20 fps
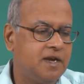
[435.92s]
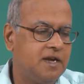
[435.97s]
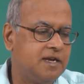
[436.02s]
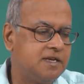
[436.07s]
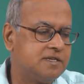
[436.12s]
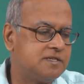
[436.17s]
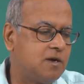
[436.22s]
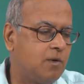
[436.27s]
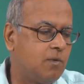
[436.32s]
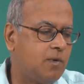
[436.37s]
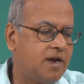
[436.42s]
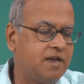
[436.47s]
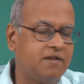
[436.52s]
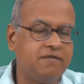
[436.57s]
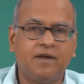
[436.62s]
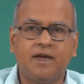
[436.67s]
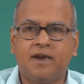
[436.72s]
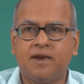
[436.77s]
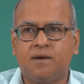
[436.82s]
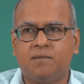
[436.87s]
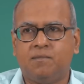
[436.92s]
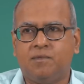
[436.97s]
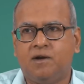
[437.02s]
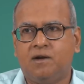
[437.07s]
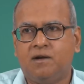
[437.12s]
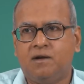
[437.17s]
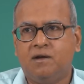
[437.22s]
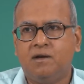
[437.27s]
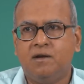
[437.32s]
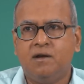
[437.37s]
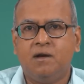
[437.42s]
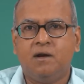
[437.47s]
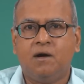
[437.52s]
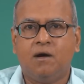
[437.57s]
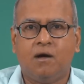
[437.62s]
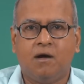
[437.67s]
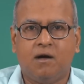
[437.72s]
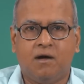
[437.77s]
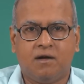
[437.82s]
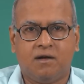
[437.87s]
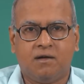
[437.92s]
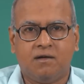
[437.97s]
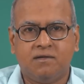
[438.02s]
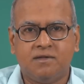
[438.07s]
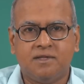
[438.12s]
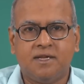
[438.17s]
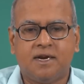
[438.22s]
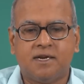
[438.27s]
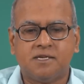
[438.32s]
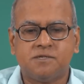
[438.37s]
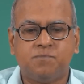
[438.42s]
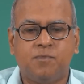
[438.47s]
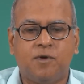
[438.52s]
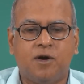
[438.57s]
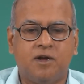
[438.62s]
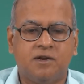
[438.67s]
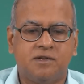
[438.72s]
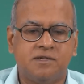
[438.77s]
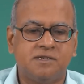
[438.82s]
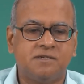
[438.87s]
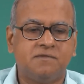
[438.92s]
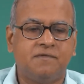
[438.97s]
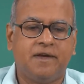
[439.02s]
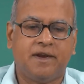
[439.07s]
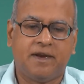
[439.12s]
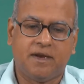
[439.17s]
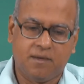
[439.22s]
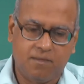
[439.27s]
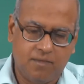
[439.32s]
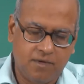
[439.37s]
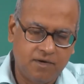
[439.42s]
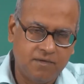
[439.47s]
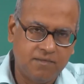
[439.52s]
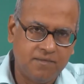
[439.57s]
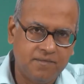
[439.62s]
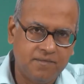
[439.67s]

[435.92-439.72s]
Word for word: is the y variable or the response variable.